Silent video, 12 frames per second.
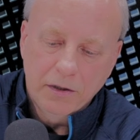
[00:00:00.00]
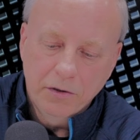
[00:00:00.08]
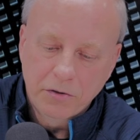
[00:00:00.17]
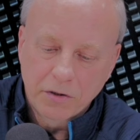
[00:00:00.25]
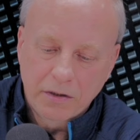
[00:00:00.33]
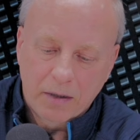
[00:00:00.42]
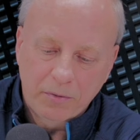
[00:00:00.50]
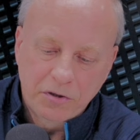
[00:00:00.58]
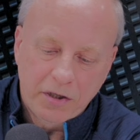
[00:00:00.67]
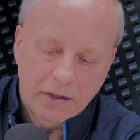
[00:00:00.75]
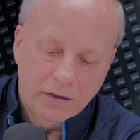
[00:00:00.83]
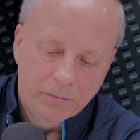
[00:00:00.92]
You should double
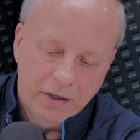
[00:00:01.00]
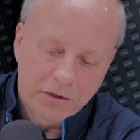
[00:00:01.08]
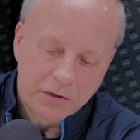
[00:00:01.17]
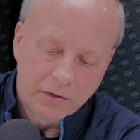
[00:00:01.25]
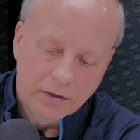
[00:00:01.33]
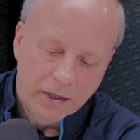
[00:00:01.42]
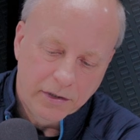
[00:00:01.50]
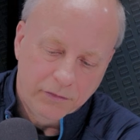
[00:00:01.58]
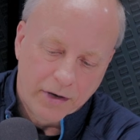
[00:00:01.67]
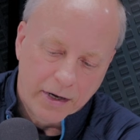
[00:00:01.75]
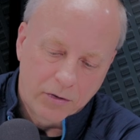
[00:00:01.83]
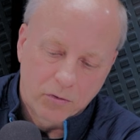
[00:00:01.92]
check to make sure that
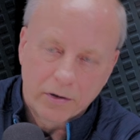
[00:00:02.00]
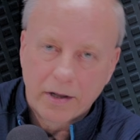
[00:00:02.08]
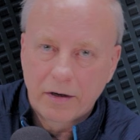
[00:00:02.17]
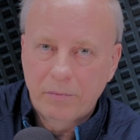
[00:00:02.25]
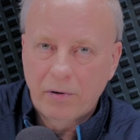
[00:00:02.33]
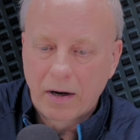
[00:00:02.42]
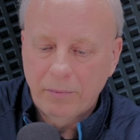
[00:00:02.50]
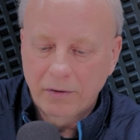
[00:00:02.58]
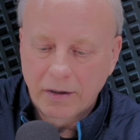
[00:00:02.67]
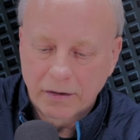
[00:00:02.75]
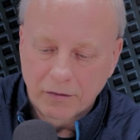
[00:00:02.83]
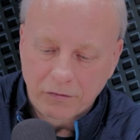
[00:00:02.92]
you've got it oriented
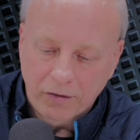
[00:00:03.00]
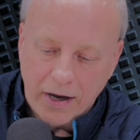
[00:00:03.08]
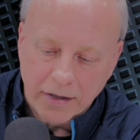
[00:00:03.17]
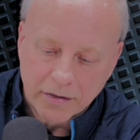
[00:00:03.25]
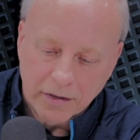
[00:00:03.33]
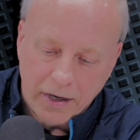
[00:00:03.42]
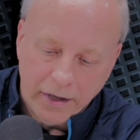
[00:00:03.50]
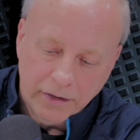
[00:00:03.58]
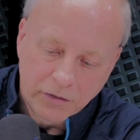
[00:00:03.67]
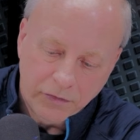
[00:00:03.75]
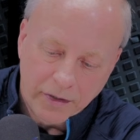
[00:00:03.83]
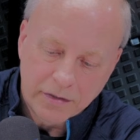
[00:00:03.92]
properly, that the flat side
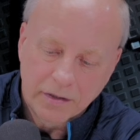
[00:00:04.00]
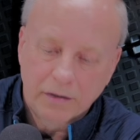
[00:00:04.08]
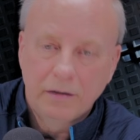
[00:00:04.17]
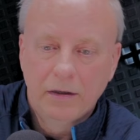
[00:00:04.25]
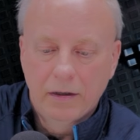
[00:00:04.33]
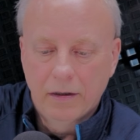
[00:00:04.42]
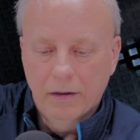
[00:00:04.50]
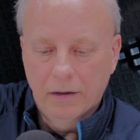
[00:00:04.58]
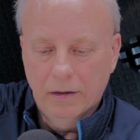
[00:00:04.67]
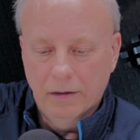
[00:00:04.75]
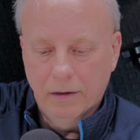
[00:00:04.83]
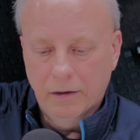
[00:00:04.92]
is facing
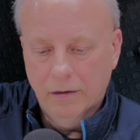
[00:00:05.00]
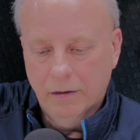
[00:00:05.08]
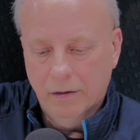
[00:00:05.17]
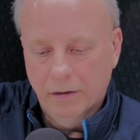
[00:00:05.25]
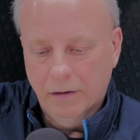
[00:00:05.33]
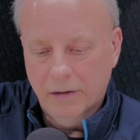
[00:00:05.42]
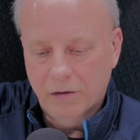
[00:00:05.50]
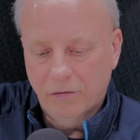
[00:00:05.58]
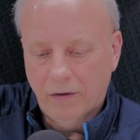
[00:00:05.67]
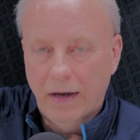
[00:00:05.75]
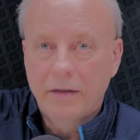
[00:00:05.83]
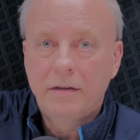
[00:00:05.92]
this
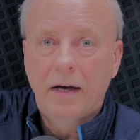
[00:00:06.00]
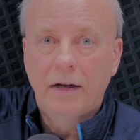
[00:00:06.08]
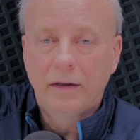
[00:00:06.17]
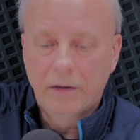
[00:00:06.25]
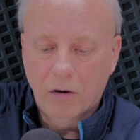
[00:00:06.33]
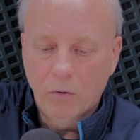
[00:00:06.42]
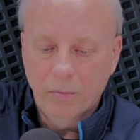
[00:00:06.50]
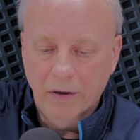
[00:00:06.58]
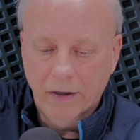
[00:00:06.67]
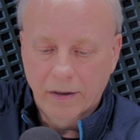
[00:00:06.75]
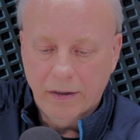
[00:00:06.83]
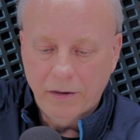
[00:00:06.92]
flat side of the
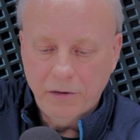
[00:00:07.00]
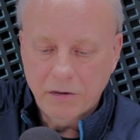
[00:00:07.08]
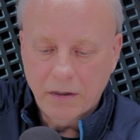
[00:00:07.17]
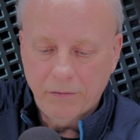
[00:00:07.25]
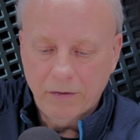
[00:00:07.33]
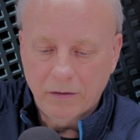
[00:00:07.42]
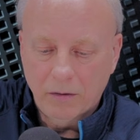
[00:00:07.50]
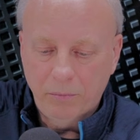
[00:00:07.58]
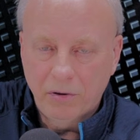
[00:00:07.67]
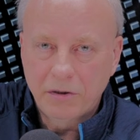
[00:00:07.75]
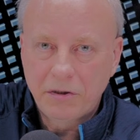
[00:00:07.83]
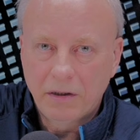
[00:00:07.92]
opening. And you just give it a little
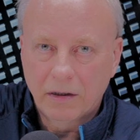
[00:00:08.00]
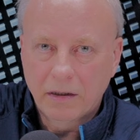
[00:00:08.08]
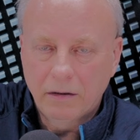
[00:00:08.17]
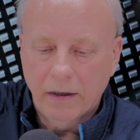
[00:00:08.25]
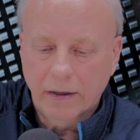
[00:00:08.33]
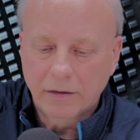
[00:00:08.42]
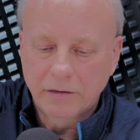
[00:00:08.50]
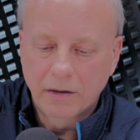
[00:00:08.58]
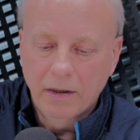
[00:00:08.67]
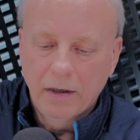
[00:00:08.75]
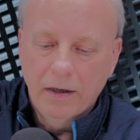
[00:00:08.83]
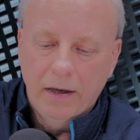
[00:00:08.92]
push till it clicks,
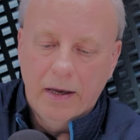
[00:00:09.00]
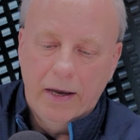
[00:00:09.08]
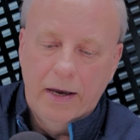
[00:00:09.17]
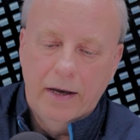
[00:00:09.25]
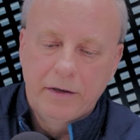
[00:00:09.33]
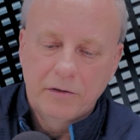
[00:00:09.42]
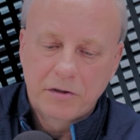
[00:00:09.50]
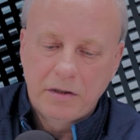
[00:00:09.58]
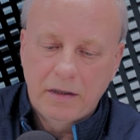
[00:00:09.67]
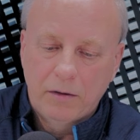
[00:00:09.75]
and you'll see